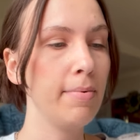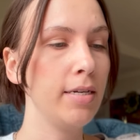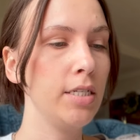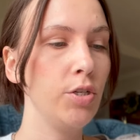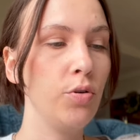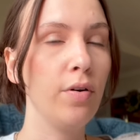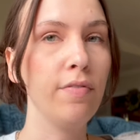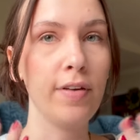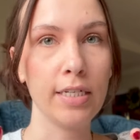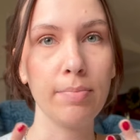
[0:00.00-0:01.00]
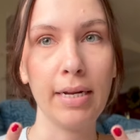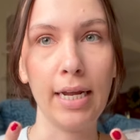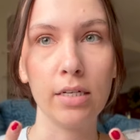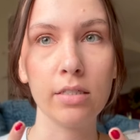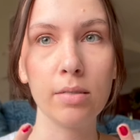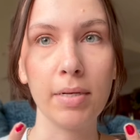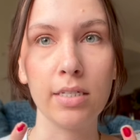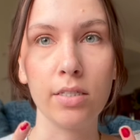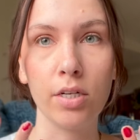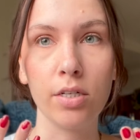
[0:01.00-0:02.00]
about to fix my nails
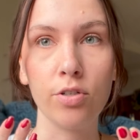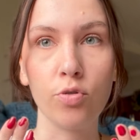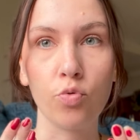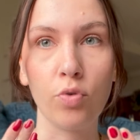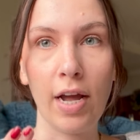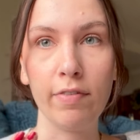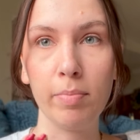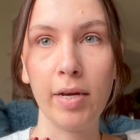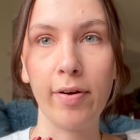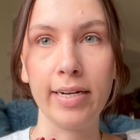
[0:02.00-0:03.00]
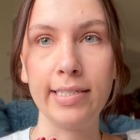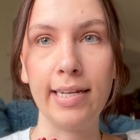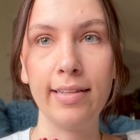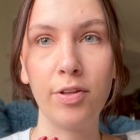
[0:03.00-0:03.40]
because they're driving me crazy.